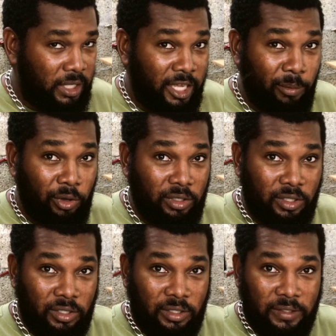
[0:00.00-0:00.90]
the
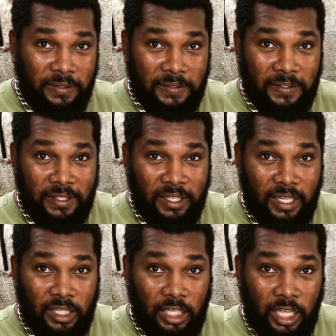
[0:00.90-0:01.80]
gearbox
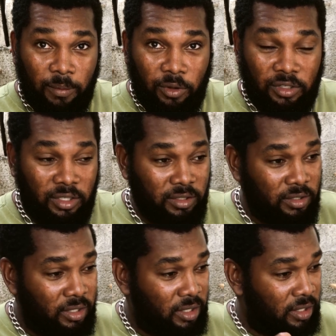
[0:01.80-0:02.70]

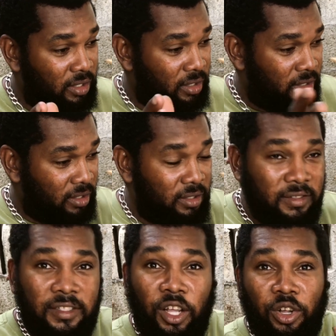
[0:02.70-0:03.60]
just
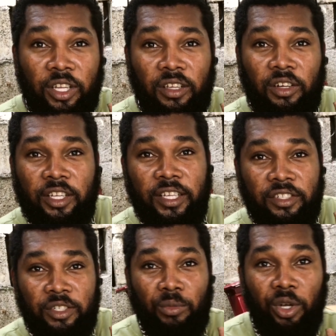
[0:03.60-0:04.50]
stick on the
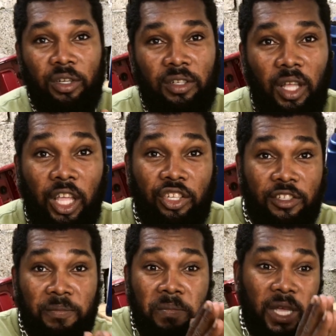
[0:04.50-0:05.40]
engine block. It
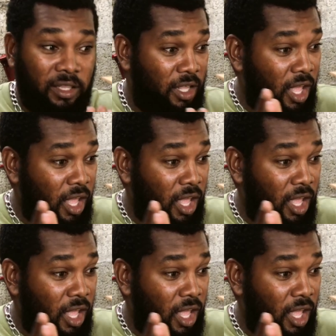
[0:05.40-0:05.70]
just made